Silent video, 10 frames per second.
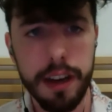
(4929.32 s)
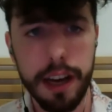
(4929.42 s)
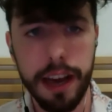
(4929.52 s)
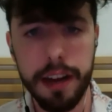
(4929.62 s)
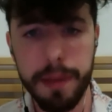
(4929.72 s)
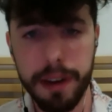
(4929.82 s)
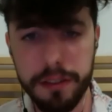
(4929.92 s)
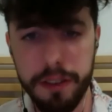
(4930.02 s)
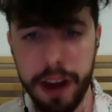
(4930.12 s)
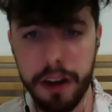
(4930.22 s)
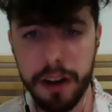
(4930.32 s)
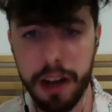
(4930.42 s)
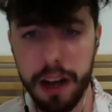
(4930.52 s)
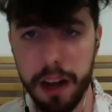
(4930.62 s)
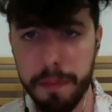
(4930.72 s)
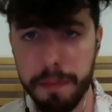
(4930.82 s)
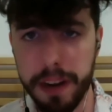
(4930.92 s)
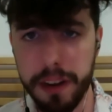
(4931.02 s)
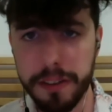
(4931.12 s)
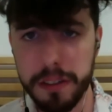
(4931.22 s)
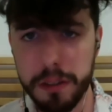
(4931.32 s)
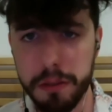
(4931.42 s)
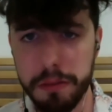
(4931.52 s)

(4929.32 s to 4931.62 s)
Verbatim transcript: of bounce around, but I also,